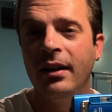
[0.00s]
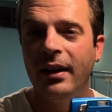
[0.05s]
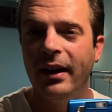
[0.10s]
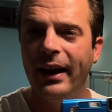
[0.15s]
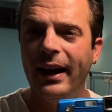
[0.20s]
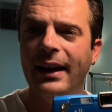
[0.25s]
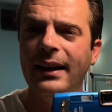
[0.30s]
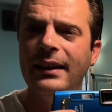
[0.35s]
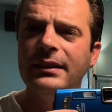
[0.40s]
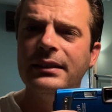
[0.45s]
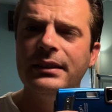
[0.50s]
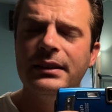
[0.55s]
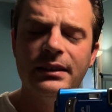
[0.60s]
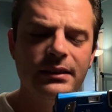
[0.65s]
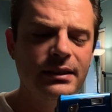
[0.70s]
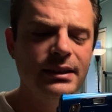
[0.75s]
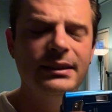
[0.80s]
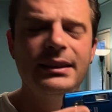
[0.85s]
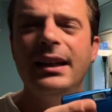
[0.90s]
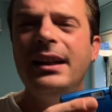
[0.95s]
and
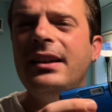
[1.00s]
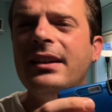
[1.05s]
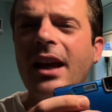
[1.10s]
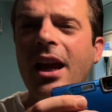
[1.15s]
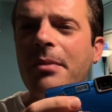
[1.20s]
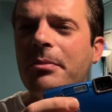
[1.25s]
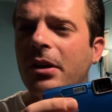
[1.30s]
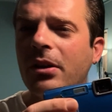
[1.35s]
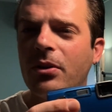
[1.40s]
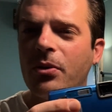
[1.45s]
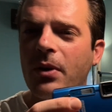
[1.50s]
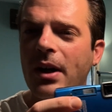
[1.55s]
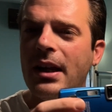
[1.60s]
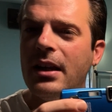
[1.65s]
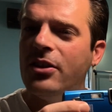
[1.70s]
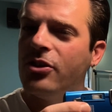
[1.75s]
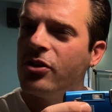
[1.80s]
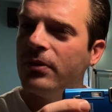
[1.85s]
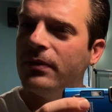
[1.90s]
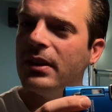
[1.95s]
the dynamic
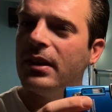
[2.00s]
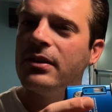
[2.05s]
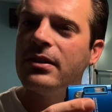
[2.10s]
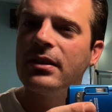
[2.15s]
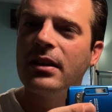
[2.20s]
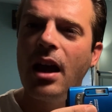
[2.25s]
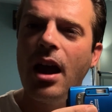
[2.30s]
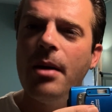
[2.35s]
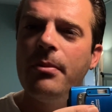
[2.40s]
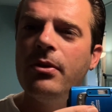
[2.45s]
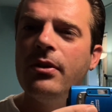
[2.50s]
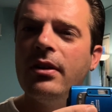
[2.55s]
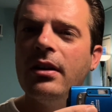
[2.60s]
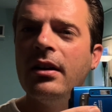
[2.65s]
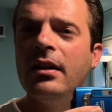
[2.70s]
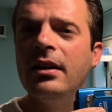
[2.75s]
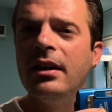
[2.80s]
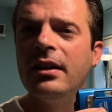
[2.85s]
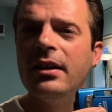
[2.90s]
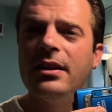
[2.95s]
range of this camera
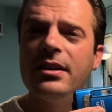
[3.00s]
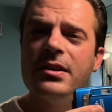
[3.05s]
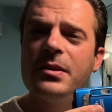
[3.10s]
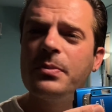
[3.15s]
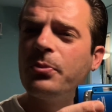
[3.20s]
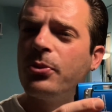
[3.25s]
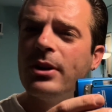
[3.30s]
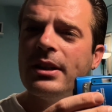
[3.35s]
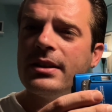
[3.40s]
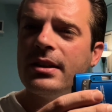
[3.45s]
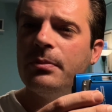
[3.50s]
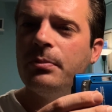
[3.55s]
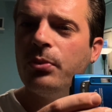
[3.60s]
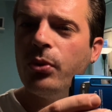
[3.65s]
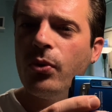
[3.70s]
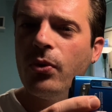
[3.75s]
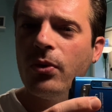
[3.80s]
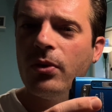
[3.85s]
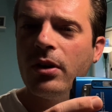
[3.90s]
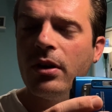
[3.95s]
is pretty
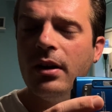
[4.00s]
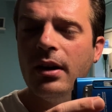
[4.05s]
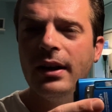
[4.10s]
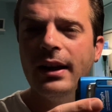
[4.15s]
poor.